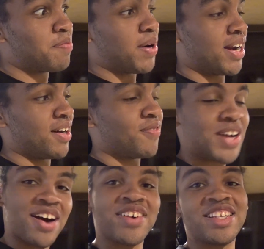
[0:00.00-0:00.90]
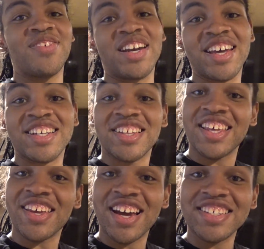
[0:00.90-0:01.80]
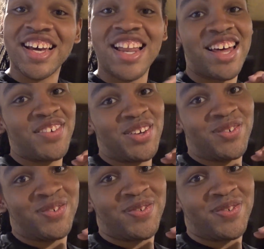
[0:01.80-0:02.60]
but for now, it's fun. So thank you guys. I love you.